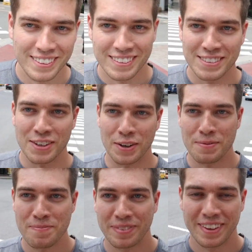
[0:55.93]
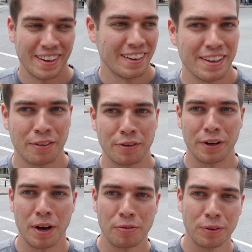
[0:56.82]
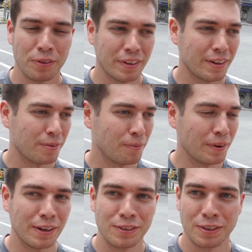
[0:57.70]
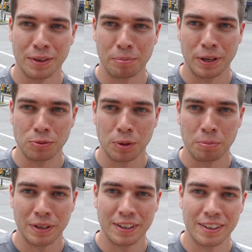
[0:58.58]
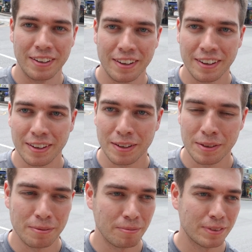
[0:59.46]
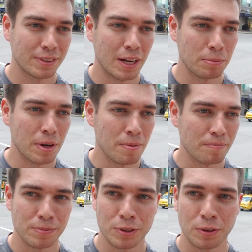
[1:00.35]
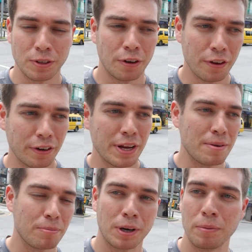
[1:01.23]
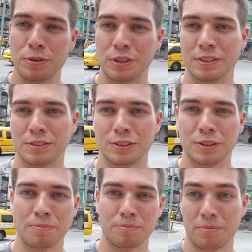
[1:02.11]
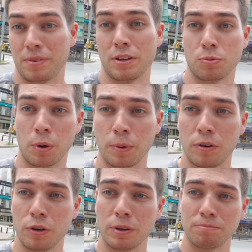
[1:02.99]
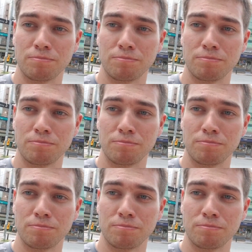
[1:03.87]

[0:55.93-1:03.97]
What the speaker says: So they were very helpful. They went into the place with me and they signed me up. So it's under their name, but I'm using it. So that's one way of doing it.